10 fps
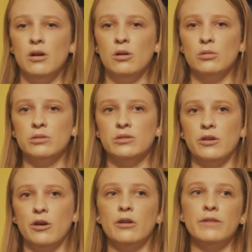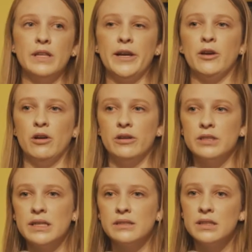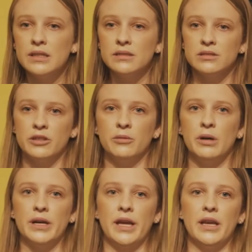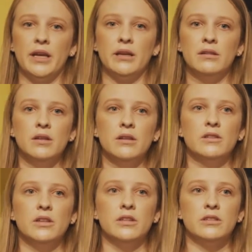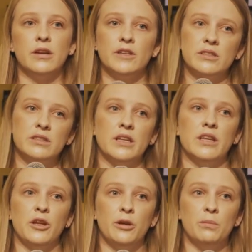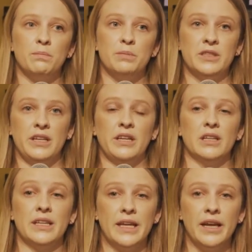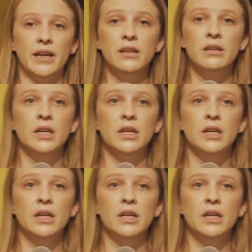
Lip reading: also overlay your own data sets so you are getting the diversity that you particularly need.